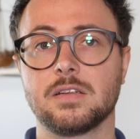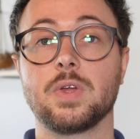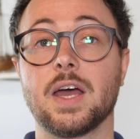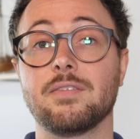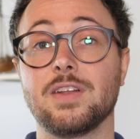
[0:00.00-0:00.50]

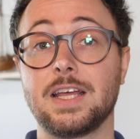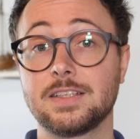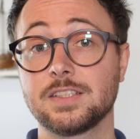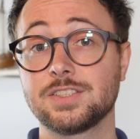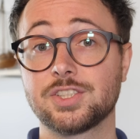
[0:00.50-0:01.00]
We have
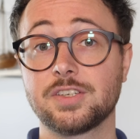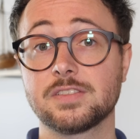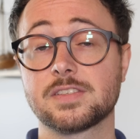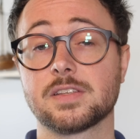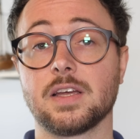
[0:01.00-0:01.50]
landing
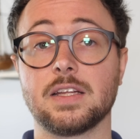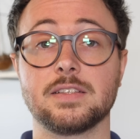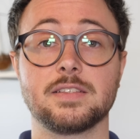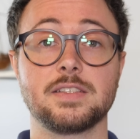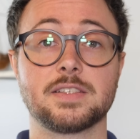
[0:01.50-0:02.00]
charts
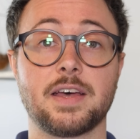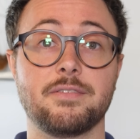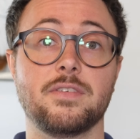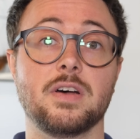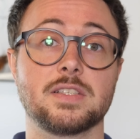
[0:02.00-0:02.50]
and these
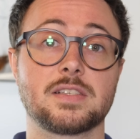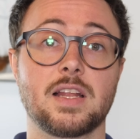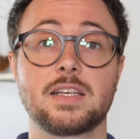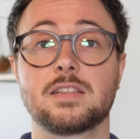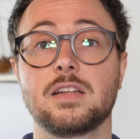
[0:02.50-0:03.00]
have a
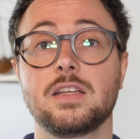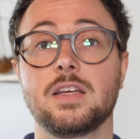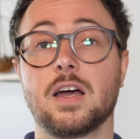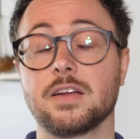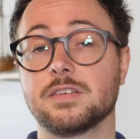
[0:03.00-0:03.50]

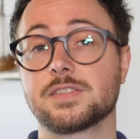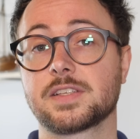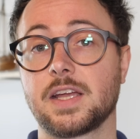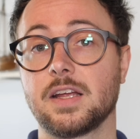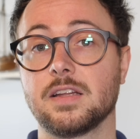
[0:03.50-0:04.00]
slightly higher
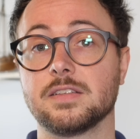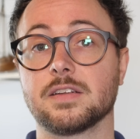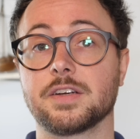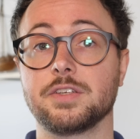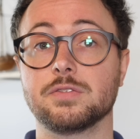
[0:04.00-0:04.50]
scale and
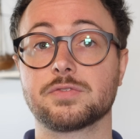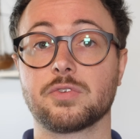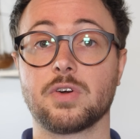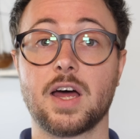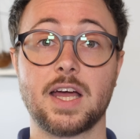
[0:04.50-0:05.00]
are used
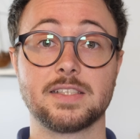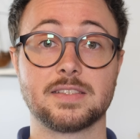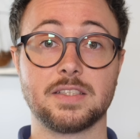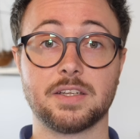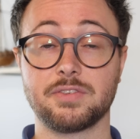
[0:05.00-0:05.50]
for high
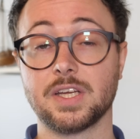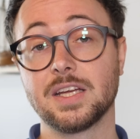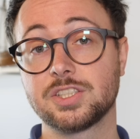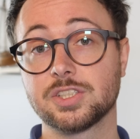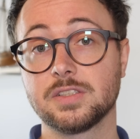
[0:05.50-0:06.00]
sea
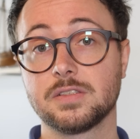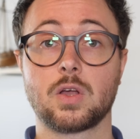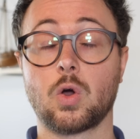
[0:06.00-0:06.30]
navigation.